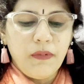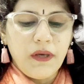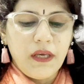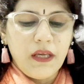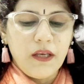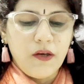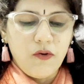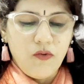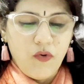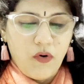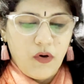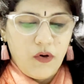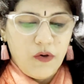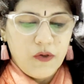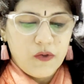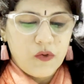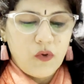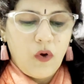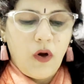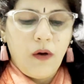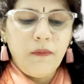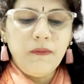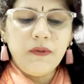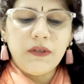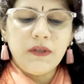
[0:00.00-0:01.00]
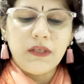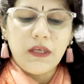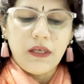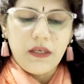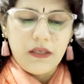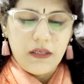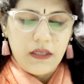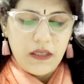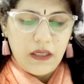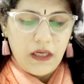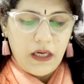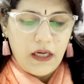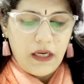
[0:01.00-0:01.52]
B nucleosome,
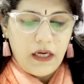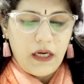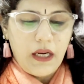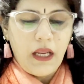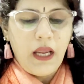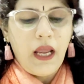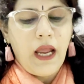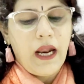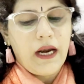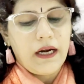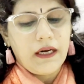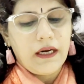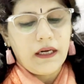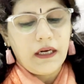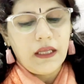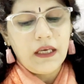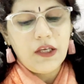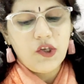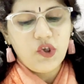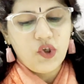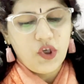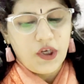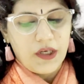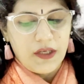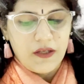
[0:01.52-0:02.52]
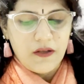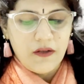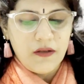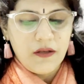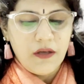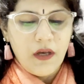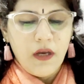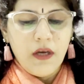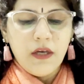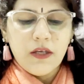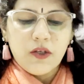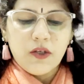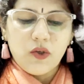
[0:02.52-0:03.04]
C DNA and D genes.
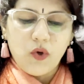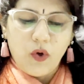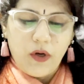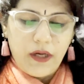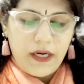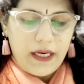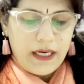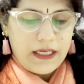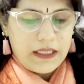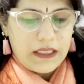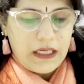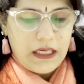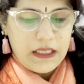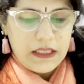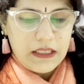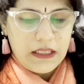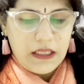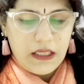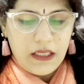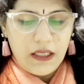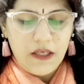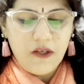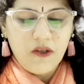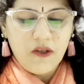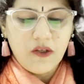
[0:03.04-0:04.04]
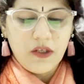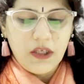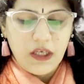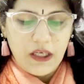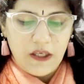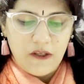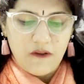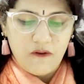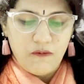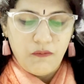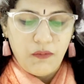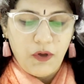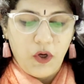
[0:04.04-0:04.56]
So correct answer is
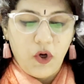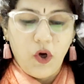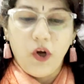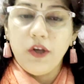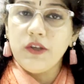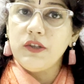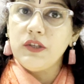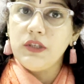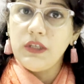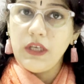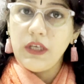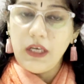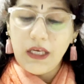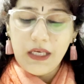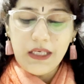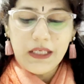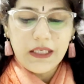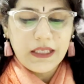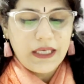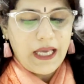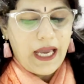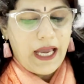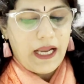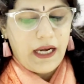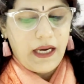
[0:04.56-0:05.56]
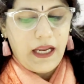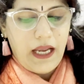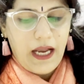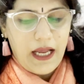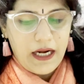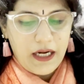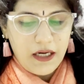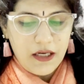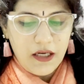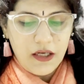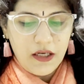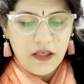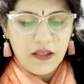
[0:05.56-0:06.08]
genes because genes carry
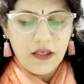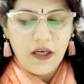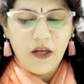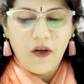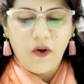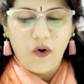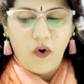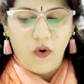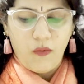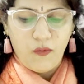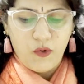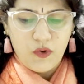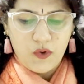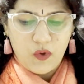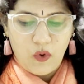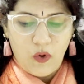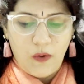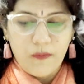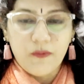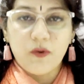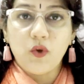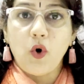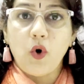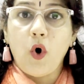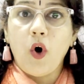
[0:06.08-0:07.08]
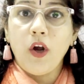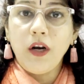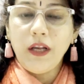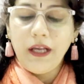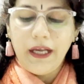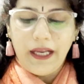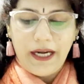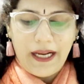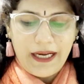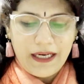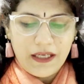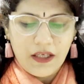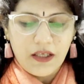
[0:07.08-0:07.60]
hereditary chromosomes or
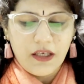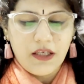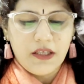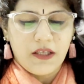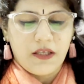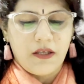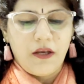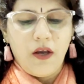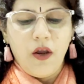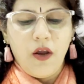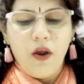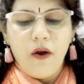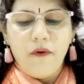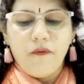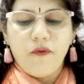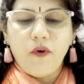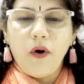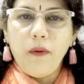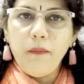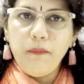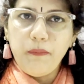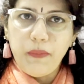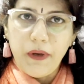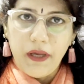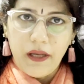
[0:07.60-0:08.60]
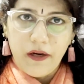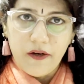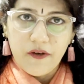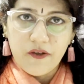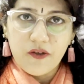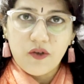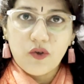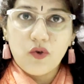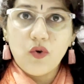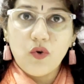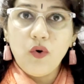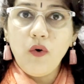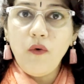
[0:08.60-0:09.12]
characters from
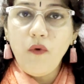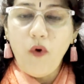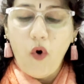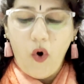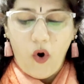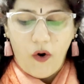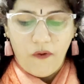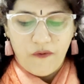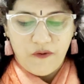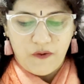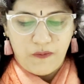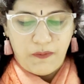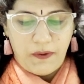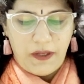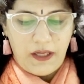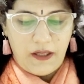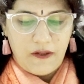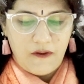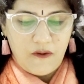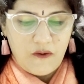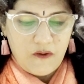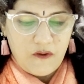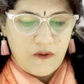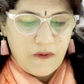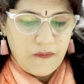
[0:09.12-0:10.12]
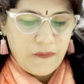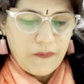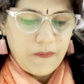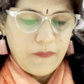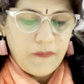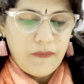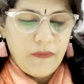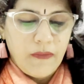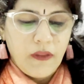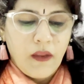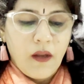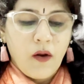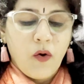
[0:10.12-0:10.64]
parents to offsprings.
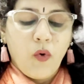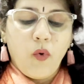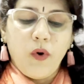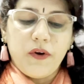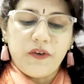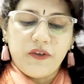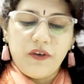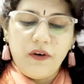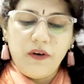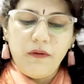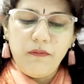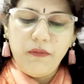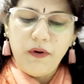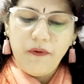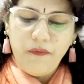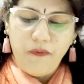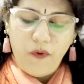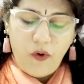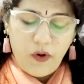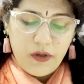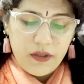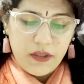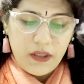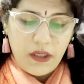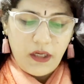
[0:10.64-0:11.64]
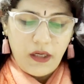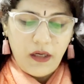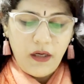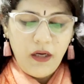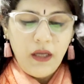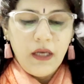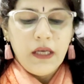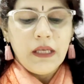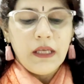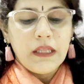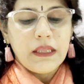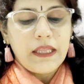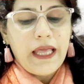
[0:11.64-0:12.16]
Question number
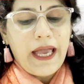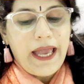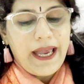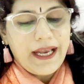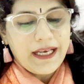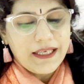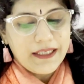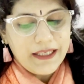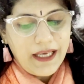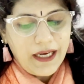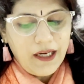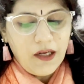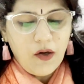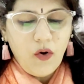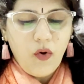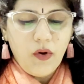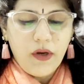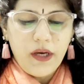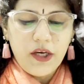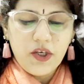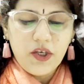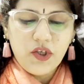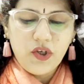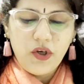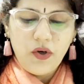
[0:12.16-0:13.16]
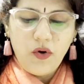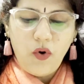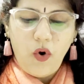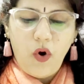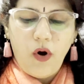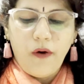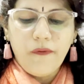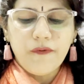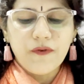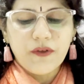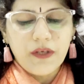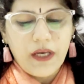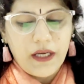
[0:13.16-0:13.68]
14. The exact location
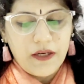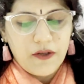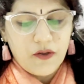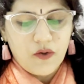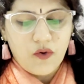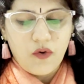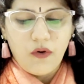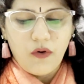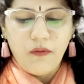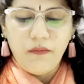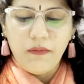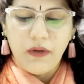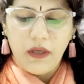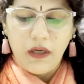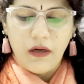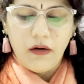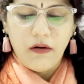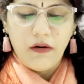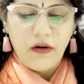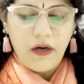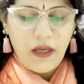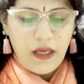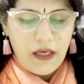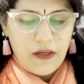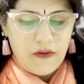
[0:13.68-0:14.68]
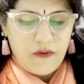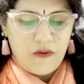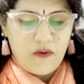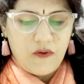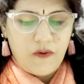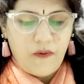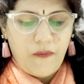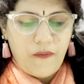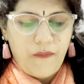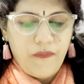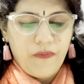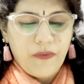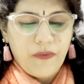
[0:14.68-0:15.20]
of centromere is